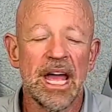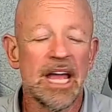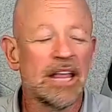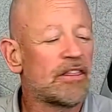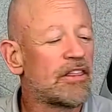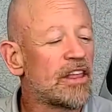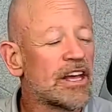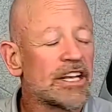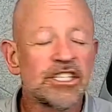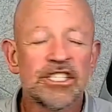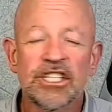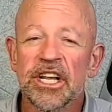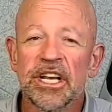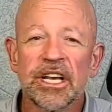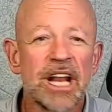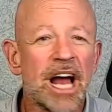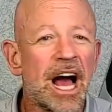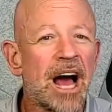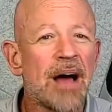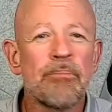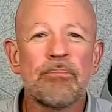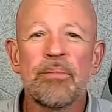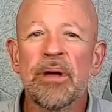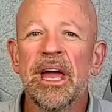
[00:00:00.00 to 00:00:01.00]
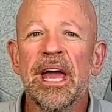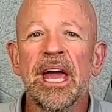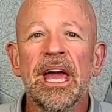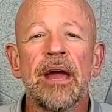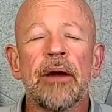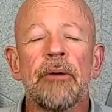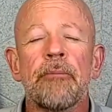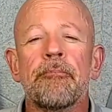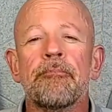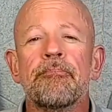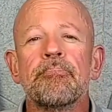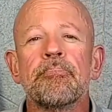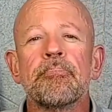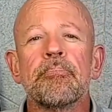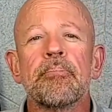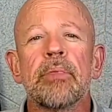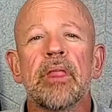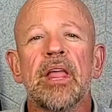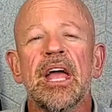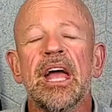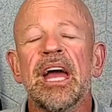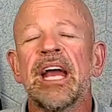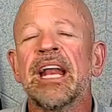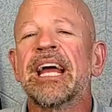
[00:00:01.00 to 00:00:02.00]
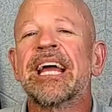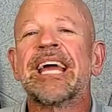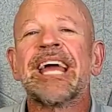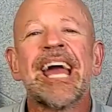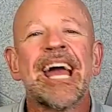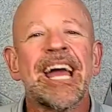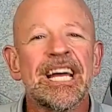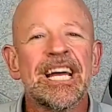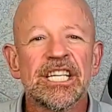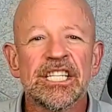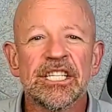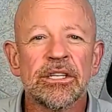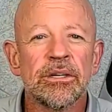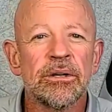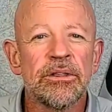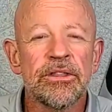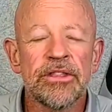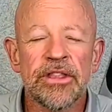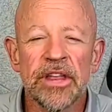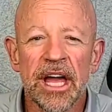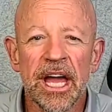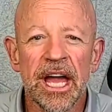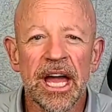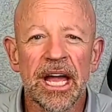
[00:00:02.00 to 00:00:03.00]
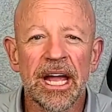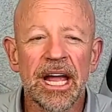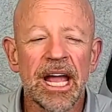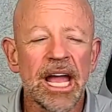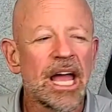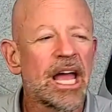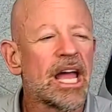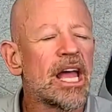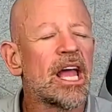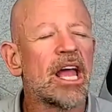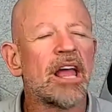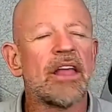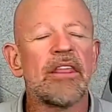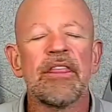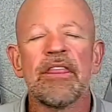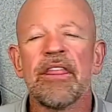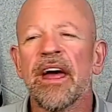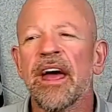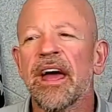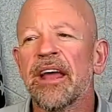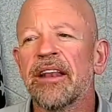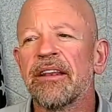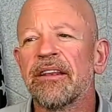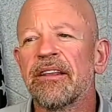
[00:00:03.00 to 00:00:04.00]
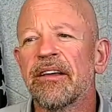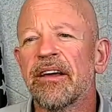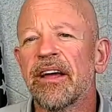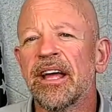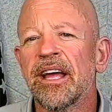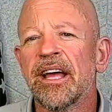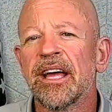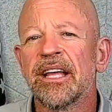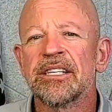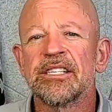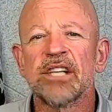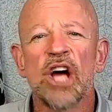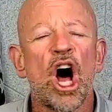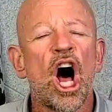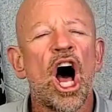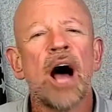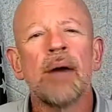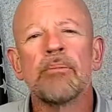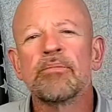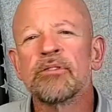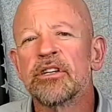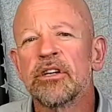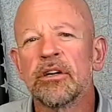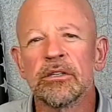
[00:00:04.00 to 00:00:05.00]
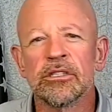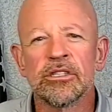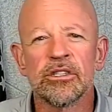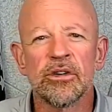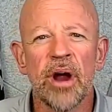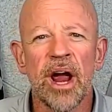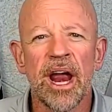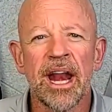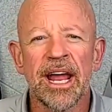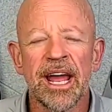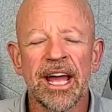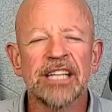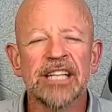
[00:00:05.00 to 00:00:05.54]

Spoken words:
This should not be an occasional thing that it's optional training.